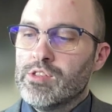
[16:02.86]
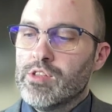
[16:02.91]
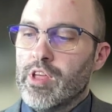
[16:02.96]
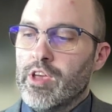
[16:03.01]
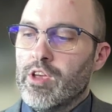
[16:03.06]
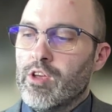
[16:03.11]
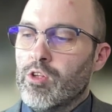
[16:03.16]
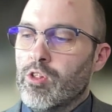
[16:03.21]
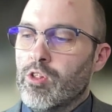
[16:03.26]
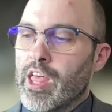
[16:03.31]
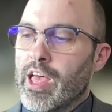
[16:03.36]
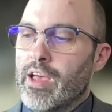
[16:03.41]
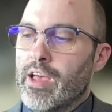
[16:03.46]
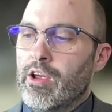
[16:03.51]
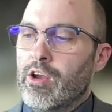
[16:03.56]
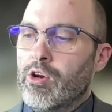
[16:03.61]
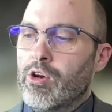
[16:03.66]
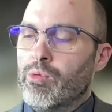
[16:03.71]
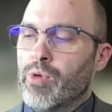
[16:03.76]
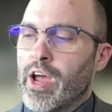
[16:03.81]
like
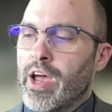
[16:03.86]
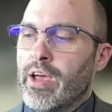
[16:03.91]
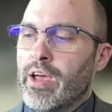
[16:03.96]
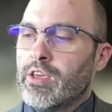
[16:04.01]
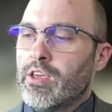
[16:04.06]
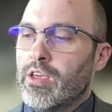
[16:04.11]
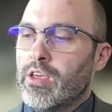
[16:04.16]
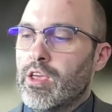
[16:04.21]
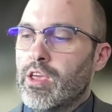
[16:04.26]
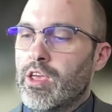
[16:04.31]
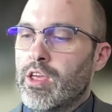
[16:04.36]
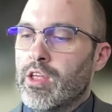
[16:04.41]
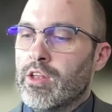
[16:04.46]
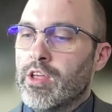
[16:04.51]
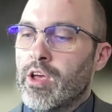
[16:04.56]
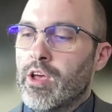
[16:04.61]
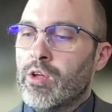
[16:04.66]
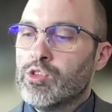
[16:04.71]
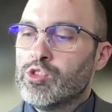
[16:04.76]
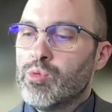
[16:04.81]
Iraq and
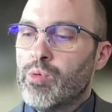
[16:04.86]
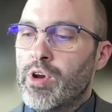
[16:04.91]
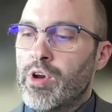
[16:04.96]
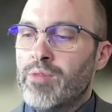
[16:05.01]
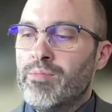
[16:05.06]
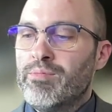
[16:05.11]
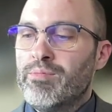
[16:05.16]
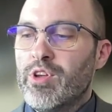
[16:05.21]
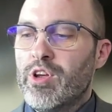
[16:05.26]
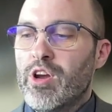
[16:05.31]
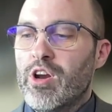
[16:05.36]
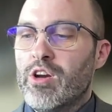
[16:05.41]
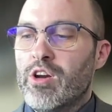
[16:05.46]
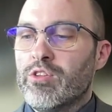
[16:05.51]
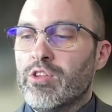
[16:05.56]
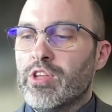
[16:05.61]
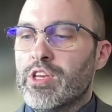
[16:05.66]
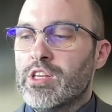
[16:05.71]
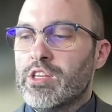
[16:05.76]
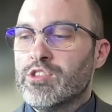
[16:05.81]
elsewhere are
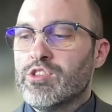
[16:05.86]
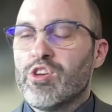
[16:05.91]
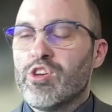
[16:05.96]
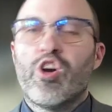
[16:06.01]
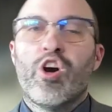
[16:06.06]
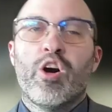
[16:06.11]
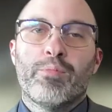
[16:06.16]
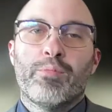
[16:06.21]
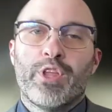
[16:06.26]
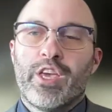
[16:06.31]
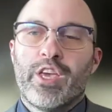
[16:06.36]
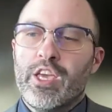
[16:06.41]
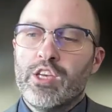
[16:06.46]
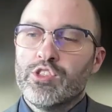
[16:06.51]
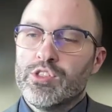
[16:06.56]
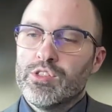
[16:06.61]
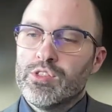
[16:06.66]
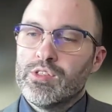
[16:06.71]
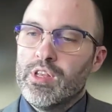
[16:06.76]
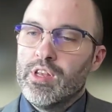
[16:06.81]
leading to
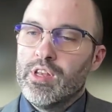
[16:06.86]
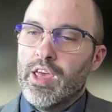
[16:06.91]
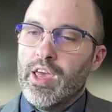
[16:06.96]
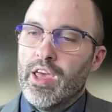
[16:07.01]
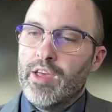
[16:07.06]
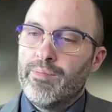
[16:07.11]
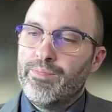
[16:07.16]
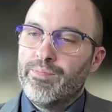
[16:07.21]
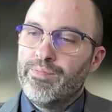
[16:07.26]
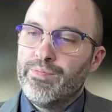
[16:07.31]
complications today.